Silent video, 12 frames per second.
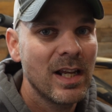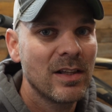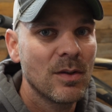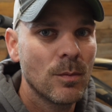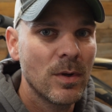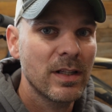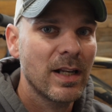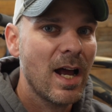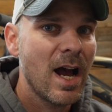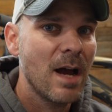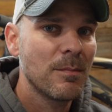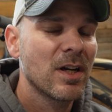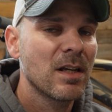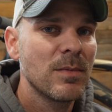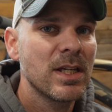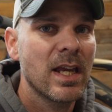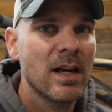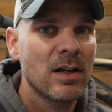and the one that I'm gonna
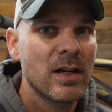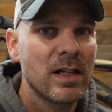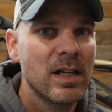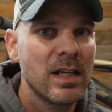be carrying